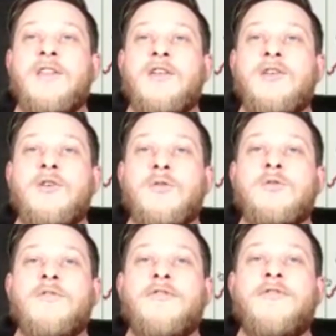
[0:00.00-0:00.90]
the
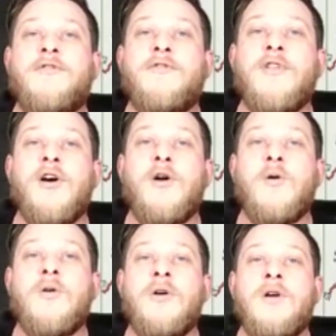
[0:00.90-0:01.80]
usual
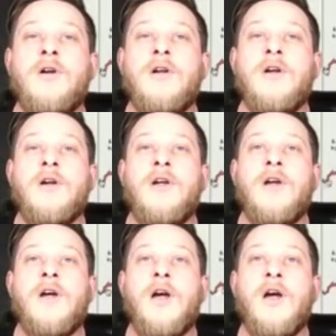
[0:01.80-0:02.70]
flow
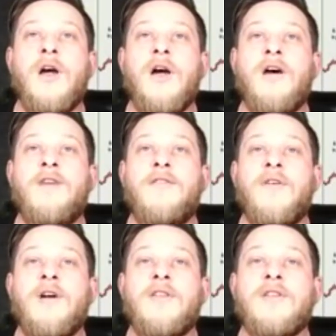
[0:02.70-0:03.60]
of
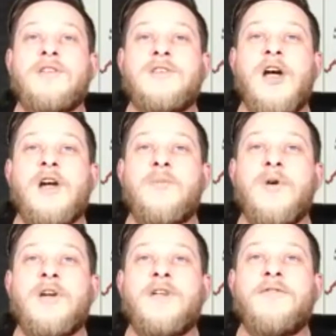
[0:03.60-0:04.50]
the stock
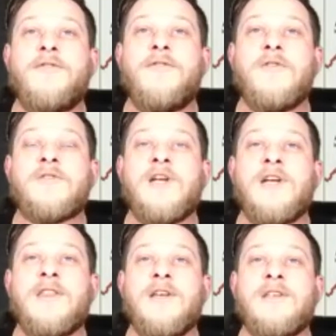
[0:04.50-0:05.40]
market flows
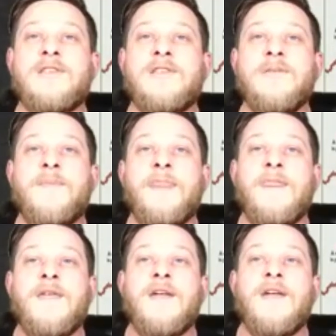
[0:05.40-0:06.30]
like this.
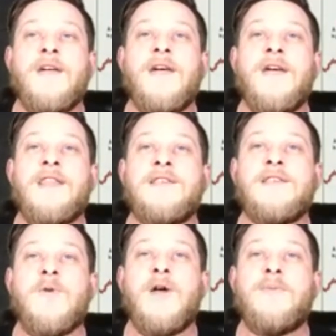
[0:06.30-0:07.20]
And this
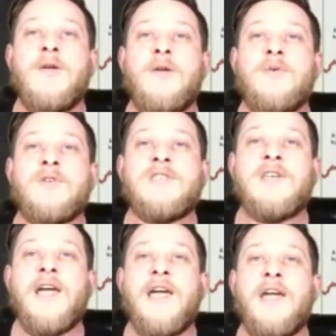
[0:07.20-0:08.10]
is why people
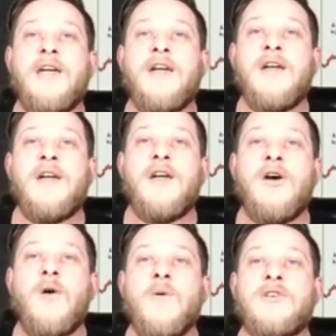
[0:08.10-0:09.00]
say,
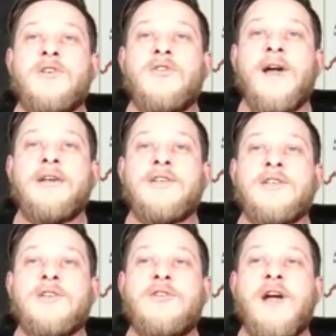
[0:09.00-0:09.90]
oh, it's crashing,
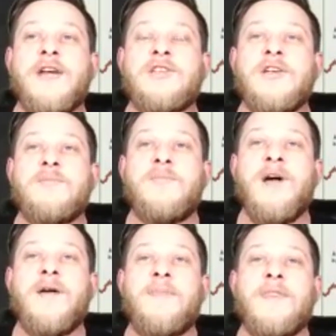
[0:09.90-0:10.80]
it's crashing.
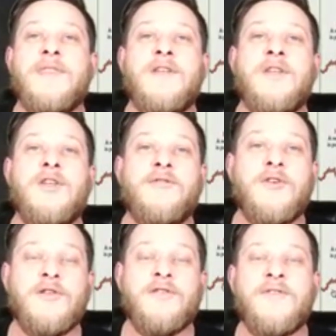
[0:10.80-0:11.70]
But if
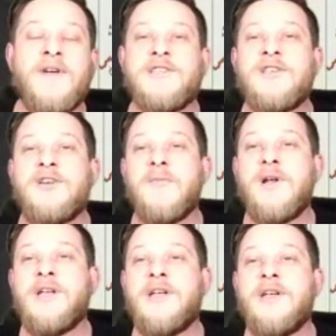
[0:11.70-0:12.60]
you're investing your
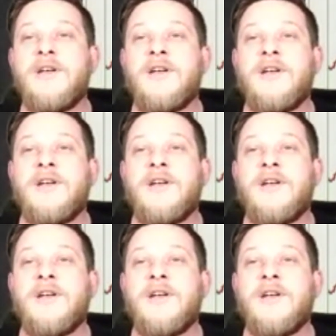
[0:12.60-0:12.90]
money,